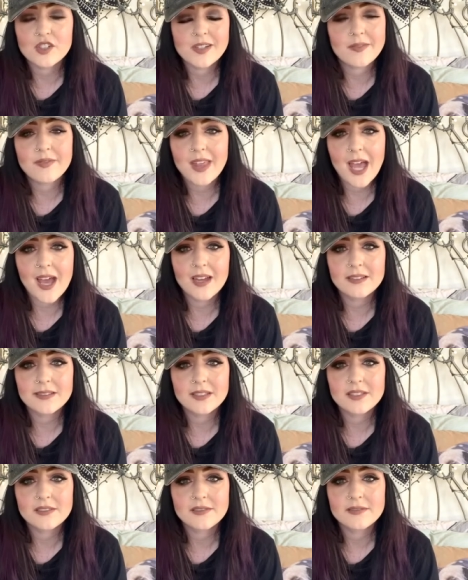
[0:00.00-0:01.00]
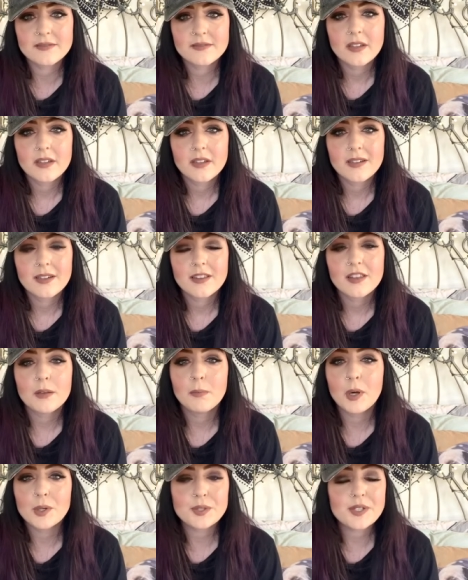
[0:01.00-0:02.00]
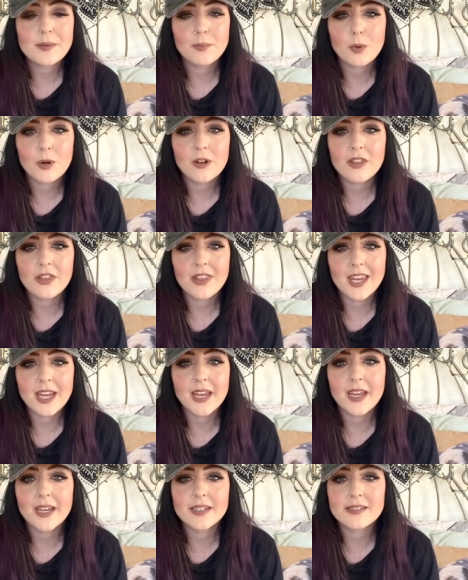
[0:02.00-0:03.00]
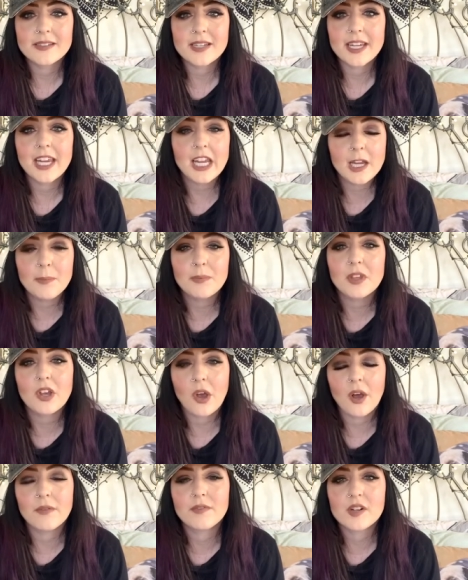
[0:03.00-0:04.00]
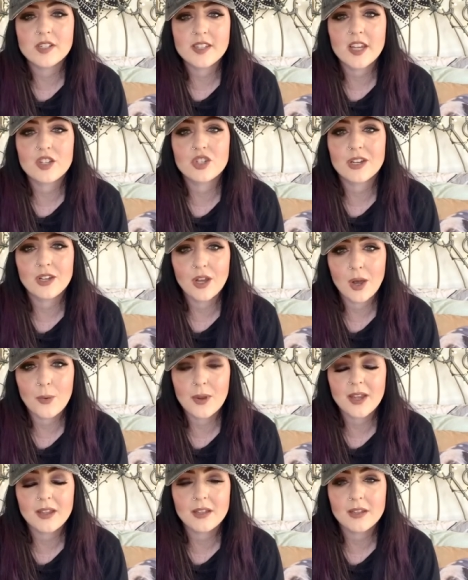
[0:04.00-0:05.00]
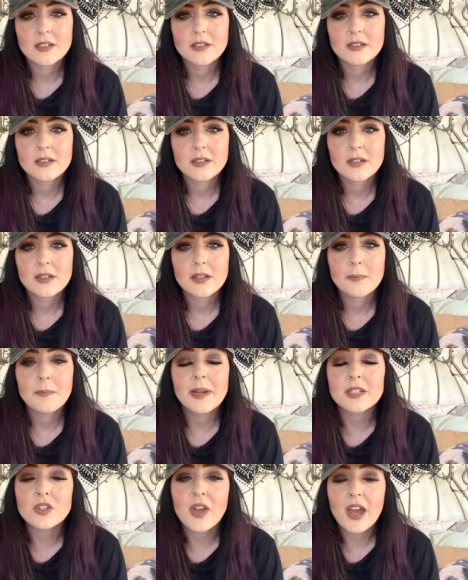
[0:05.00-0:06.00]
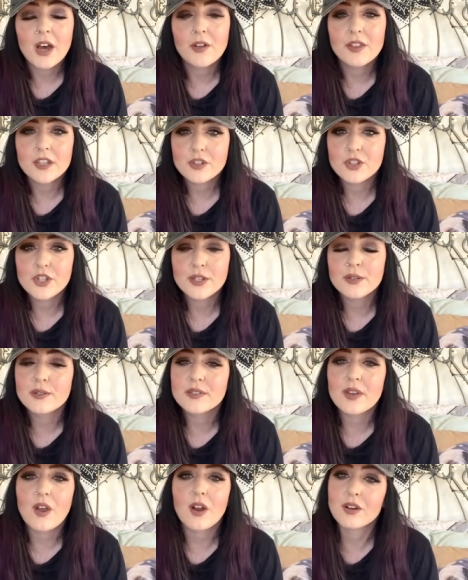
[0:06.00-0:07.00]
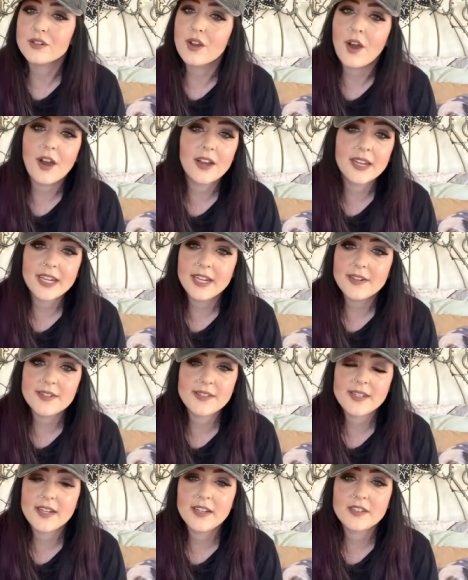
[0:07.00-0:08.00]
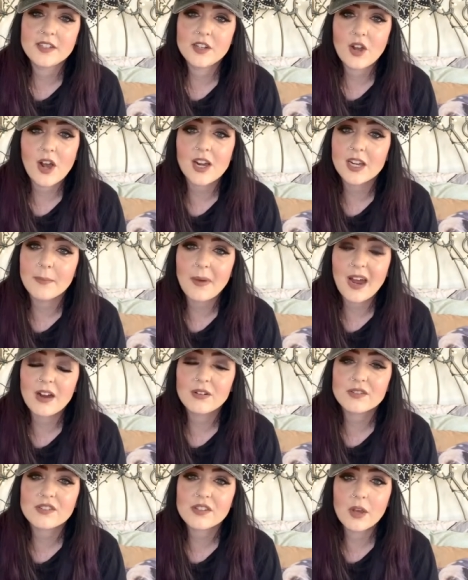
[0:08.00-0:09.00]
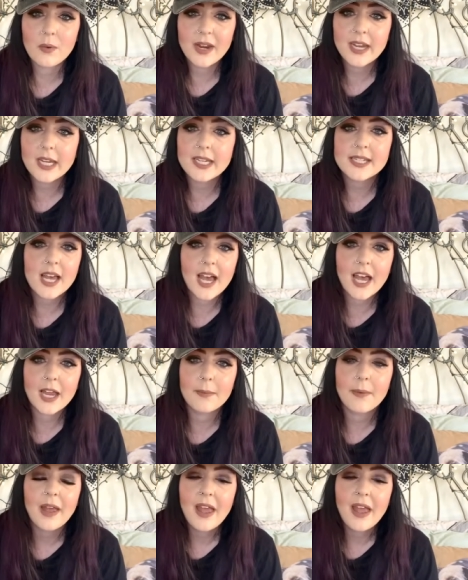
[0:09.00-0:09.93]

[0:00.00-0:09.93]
of that. The most important thing is to keep the conversation going. Mental health issues are not easy to talk about. So, anytime